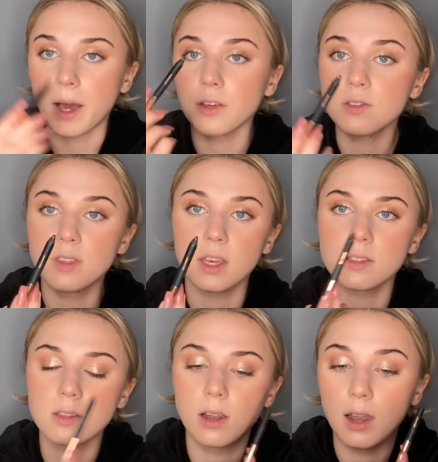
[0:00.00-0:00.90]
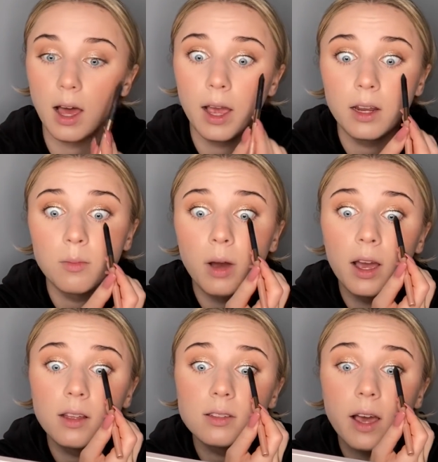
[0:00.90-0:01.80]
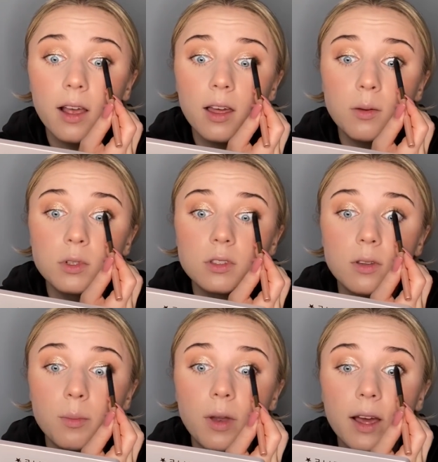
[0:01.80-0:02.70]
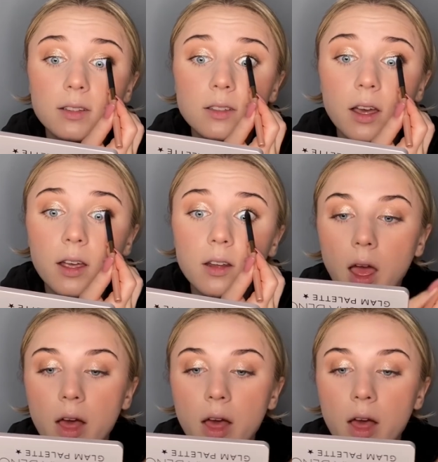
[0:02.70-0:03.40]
I use this to line my tight line, which is the black side.